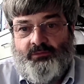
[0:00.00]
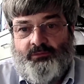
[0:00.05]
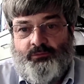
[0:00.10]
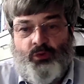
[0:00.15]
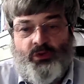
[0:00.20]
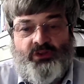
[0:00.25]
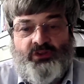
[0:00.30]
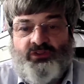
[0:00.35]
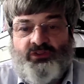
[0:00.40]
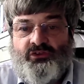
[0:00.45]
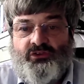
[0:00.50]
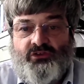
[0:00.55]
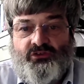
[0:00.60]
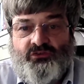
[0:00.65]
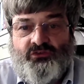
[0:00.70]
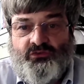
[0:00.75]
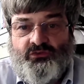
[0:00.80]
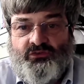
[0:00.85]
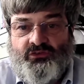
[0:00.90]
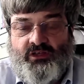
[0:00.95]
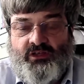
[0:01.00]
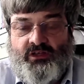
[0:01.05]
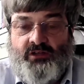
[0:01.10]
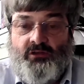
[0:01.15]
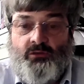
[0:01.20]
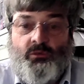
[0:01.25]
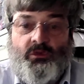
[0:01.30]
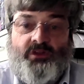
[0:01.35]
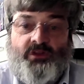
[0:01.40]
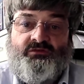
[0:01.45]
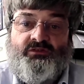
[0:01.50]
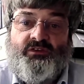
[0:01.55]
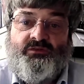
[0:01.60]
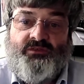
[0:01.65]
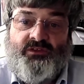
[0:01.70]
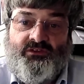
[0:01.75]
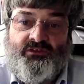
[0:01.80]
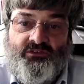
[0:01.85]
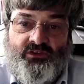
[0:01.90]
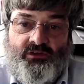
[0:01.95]
one to thirty-two scale or one to
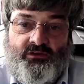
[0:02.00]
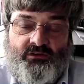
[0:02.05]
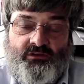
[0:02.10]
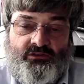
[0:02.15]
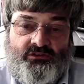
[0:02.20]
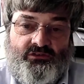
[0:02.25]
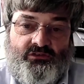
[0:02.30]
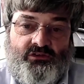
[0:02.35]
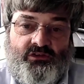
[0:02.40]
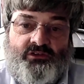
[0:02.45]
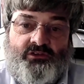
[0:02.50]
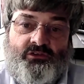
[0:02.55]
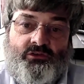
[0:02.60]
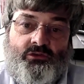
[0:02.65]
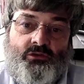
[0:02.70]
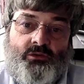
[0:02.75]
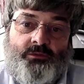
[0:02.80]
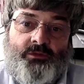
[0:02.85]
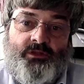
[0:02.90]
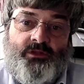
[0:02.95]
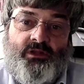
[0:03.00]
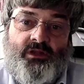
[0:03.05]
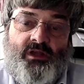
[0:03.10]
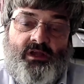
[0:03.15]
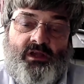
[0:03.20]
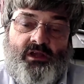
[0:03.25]
fifty scale construction equipment,